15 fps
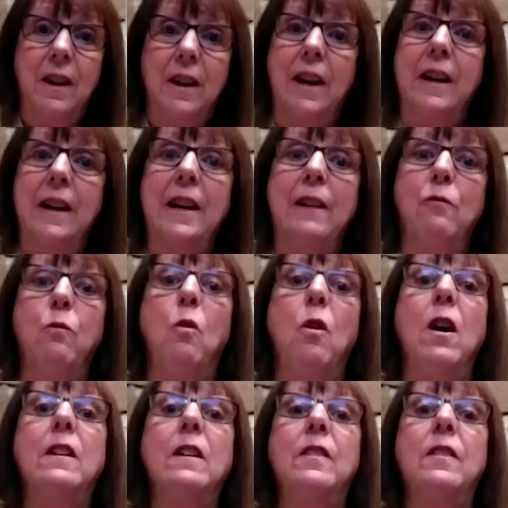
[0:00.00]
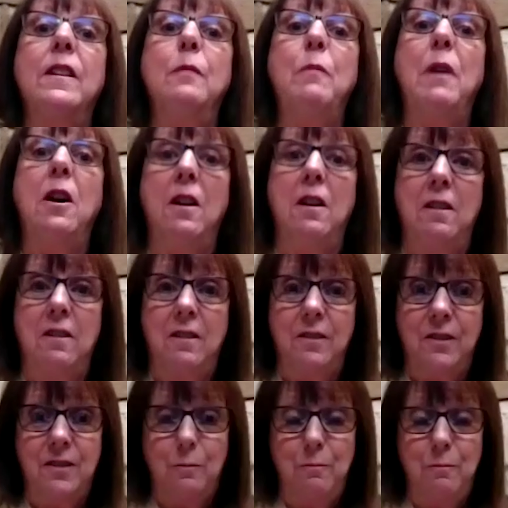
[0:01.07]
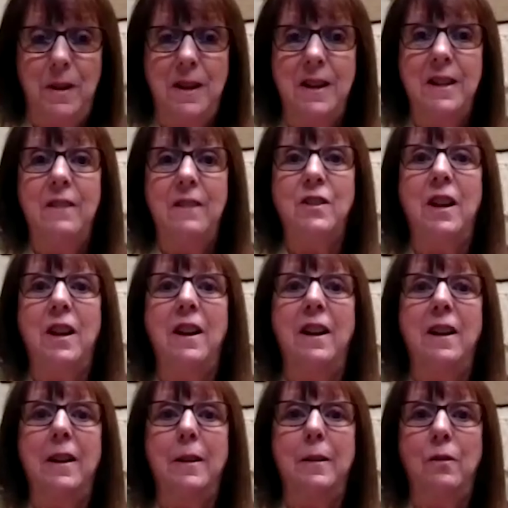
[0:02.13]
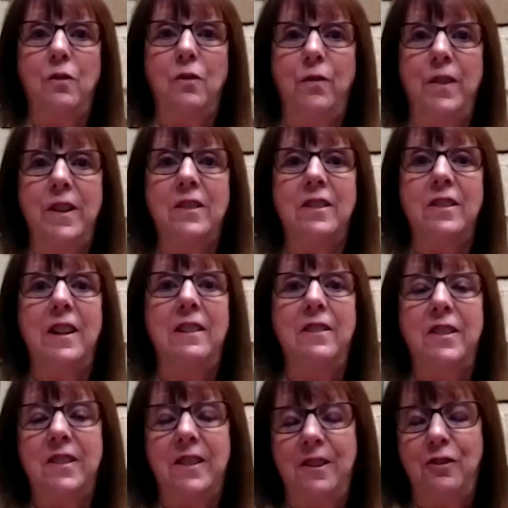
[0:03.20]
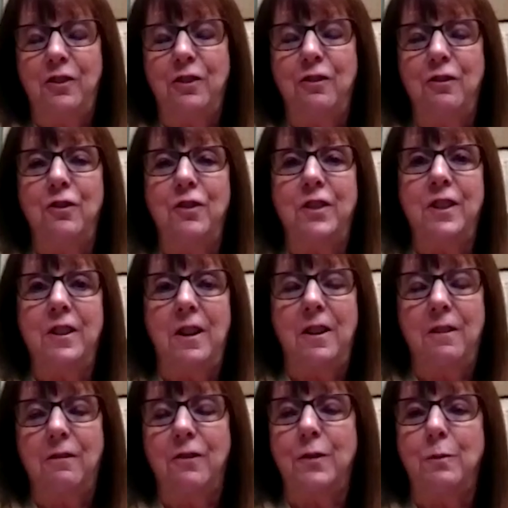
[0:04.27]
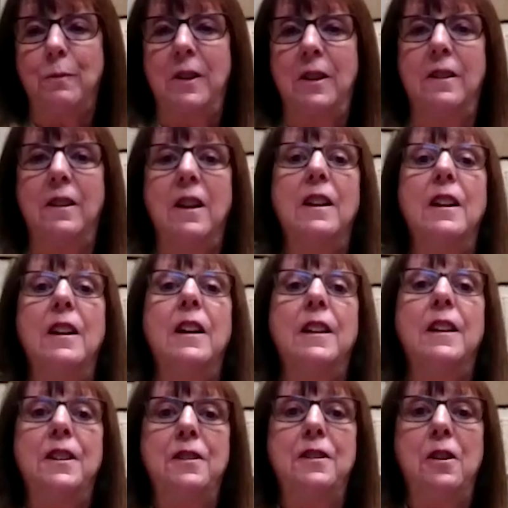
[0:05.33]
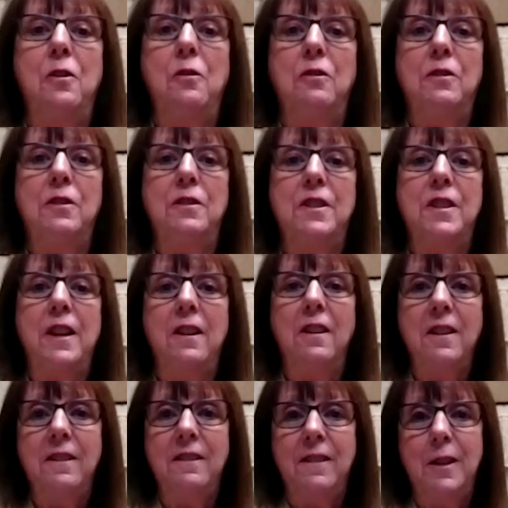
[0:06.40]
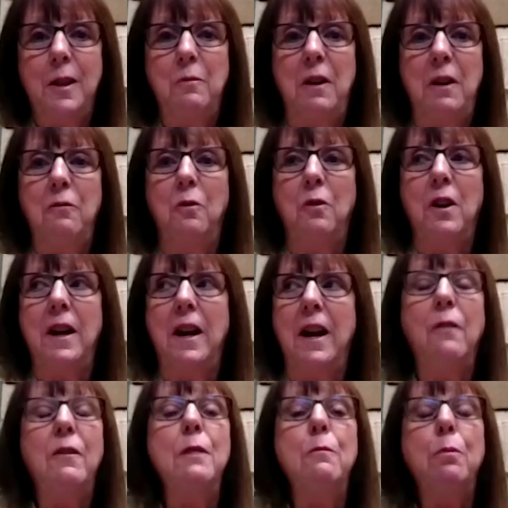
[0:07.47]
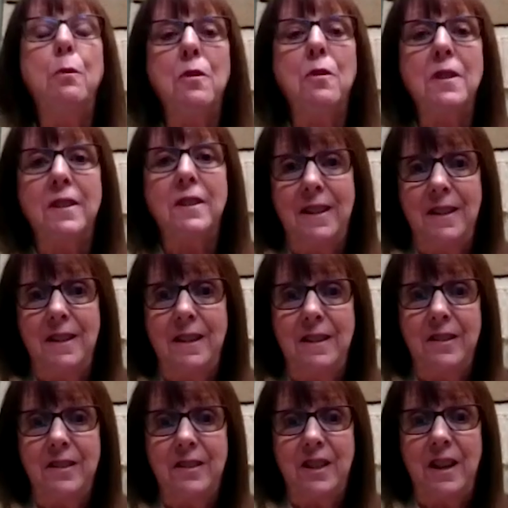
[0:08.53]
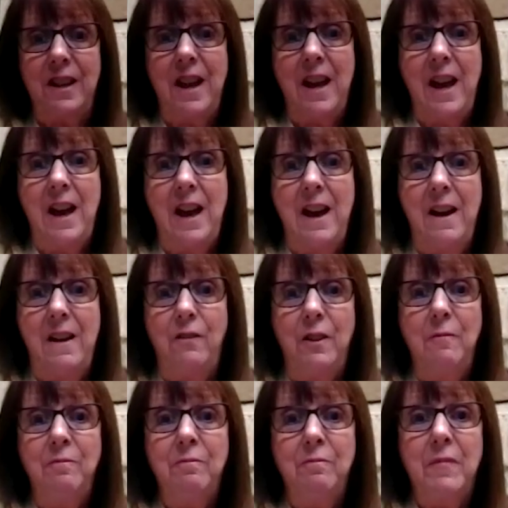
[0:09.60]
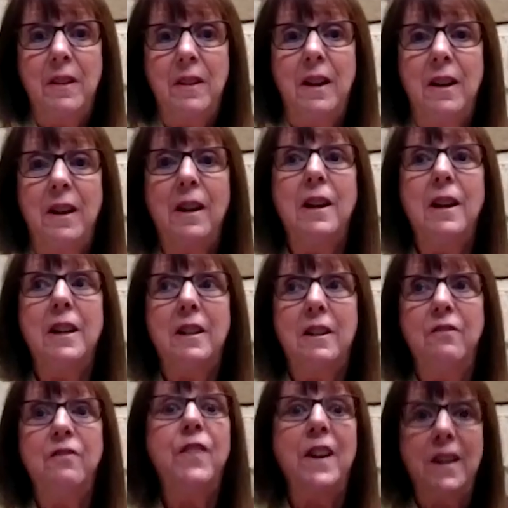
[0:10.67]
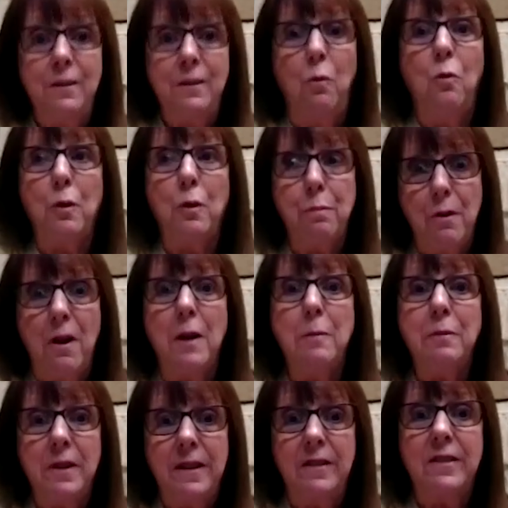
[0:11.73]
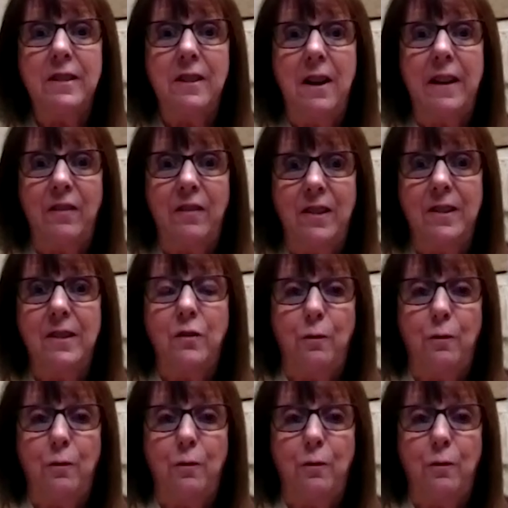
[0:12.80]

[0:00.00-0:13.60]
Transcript: I have walked them halls many of times, visiting senators and congressmen you know, telling them what how important it is to have HUD fund more properties like this